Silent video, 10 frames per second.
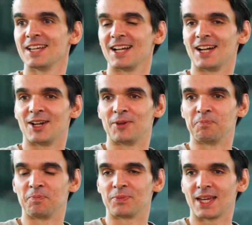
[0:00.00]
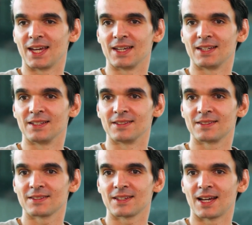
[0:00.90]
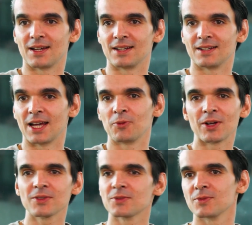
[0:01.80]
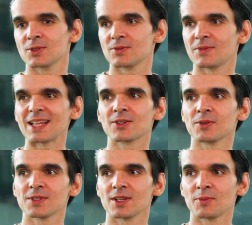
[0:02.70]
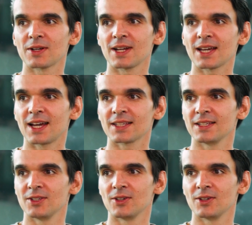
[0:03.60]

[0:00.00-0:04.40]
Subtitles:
And we're not that concerned about like hacking, you